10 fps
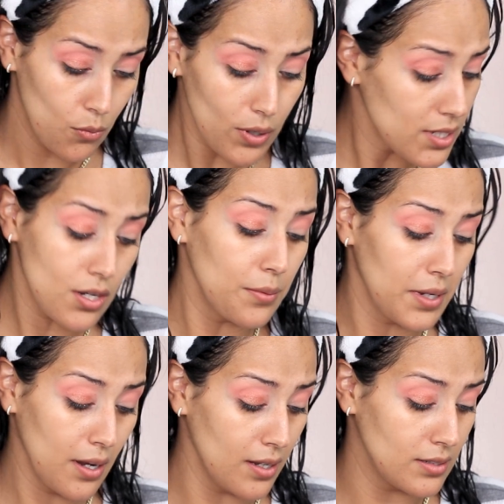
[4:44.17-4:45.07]
What is
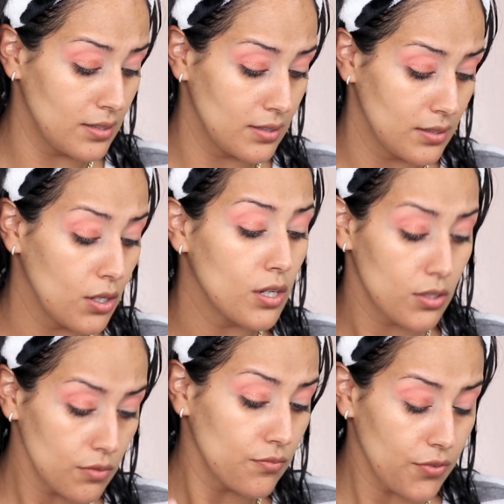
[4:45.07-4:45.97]
going on?
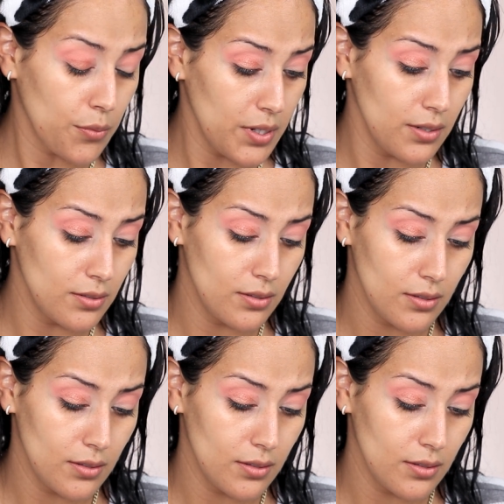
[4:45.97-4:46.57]
For real.